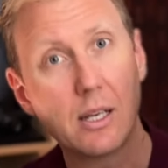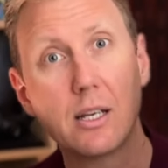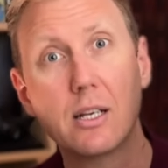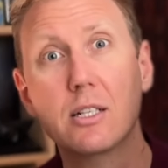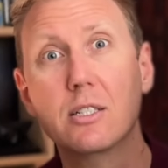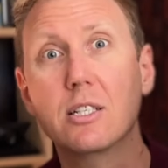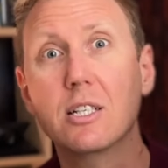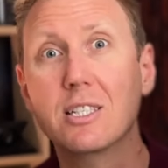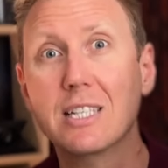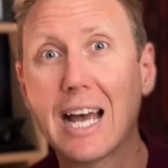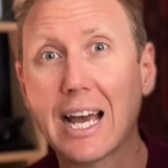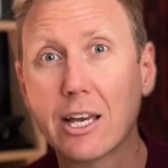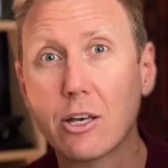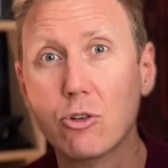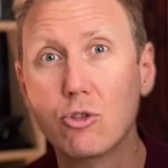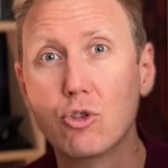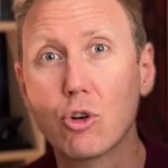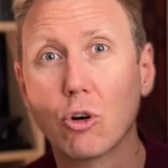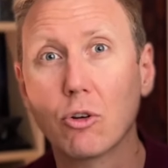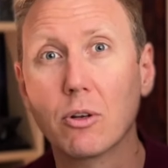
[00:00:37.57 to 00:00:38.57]
is this
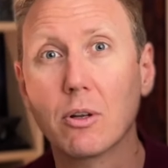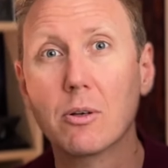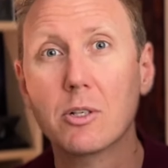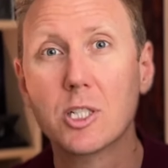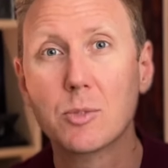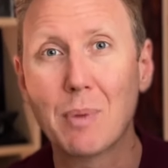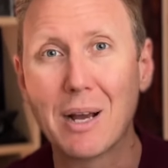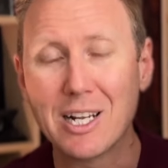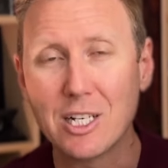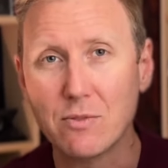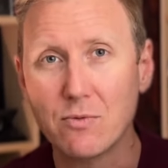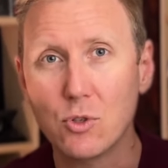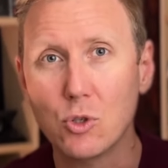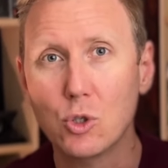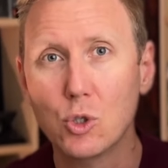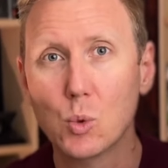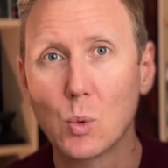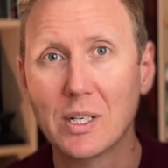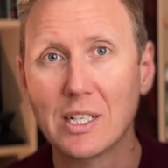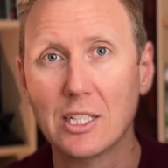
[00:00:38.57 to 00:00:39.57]
Accutron Spaceview
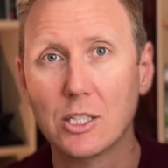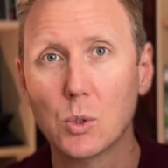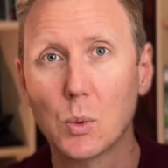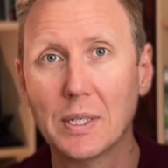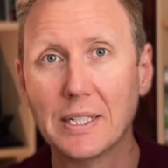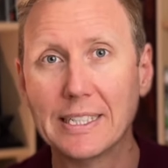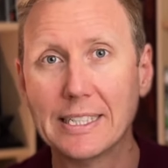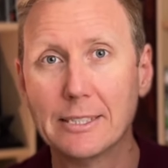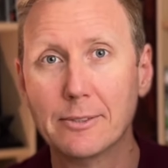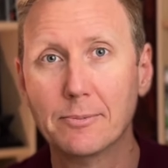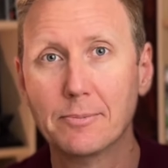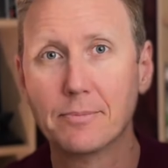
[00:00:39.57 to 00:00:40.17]
2020.